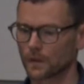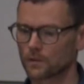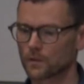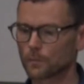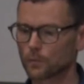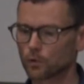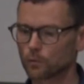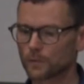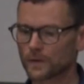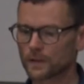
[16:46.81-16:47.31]
The
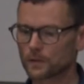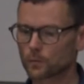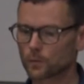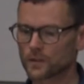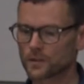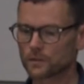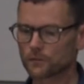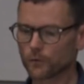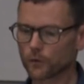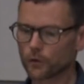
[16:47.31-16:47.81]
movement,
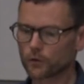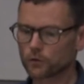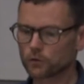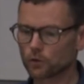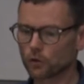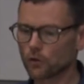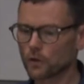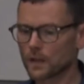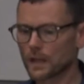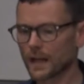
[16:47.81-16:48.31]
which first
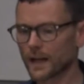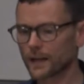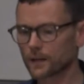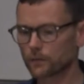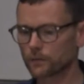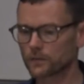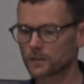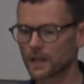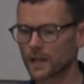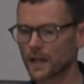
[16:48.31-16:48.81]
saw the light
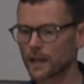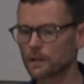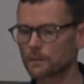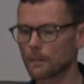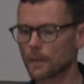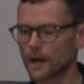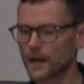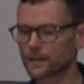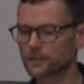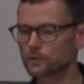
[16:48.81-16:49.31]
of day in
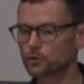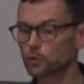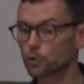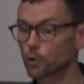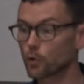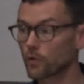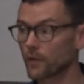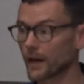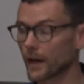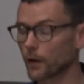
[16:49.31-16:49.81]
March
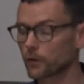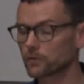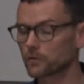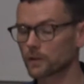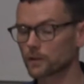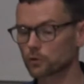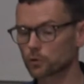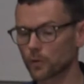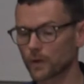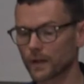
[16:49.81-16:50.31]

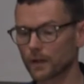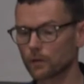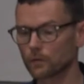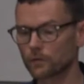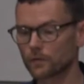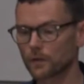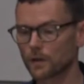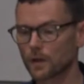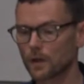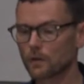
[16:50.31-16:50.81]

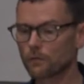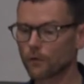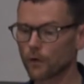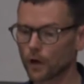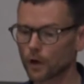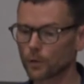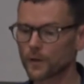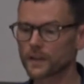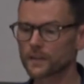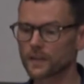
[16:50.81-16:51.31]
2012,
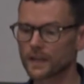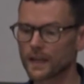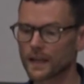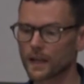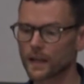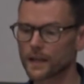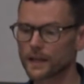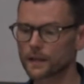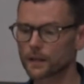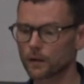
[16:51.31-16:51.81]
following the
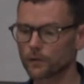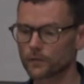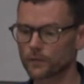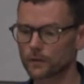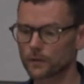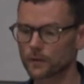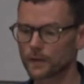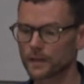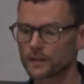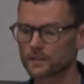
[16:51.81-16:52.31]
killing of
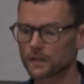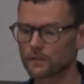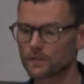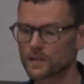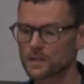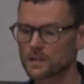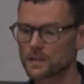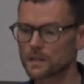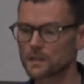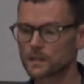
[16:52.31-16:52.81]
the
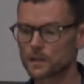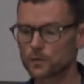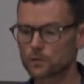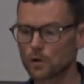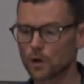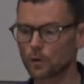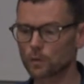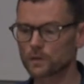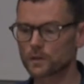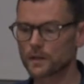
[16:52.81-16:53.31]

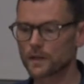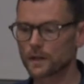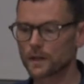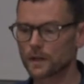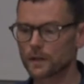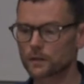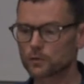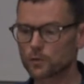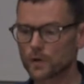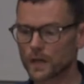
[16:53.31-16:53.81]
17-year-old
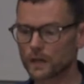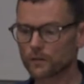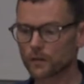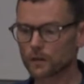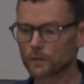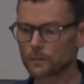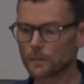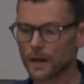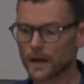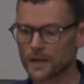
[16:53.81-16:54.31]

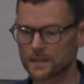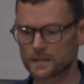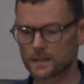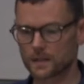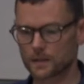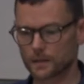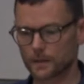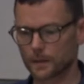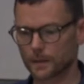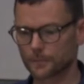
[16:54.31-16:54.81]
Trayvon
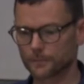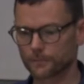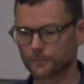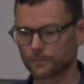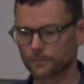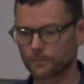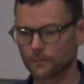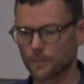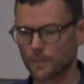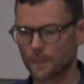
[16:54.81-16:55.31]
Martin.
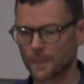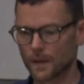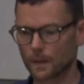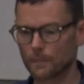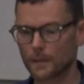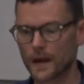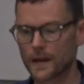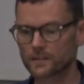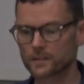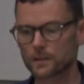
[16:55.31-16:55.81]

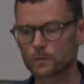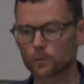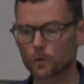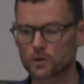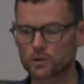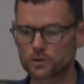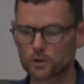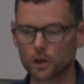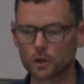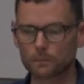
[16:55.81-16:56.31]
Martin
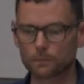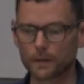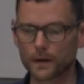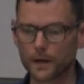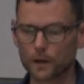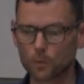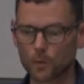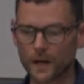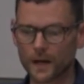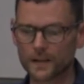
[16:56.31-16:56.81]
was shot by
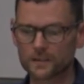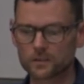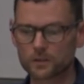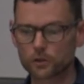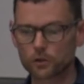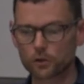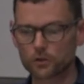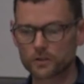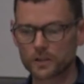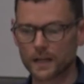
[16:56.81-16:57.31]
a white
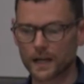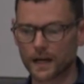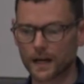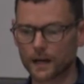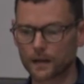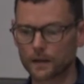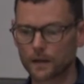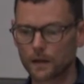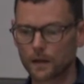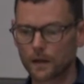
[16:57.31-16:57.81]
security
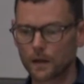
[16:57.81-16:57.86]
guard